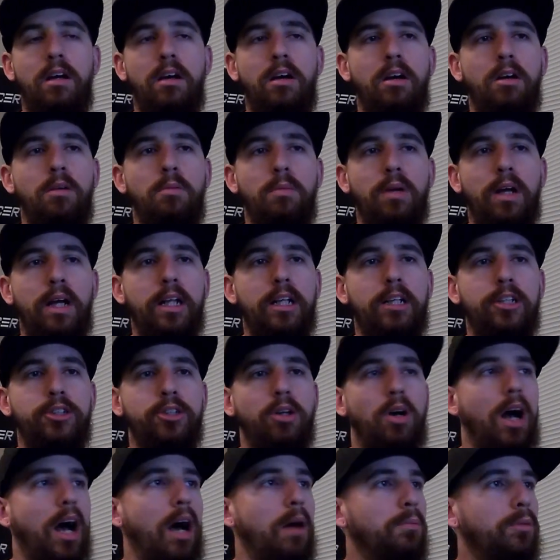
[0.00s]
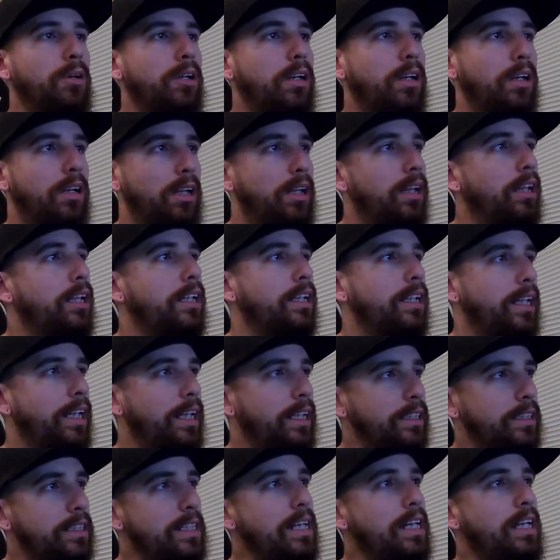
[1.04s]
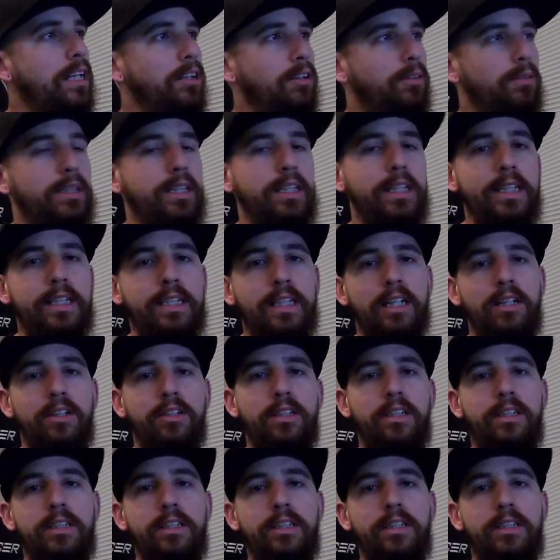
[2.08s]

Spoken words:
And so let's get a little detailed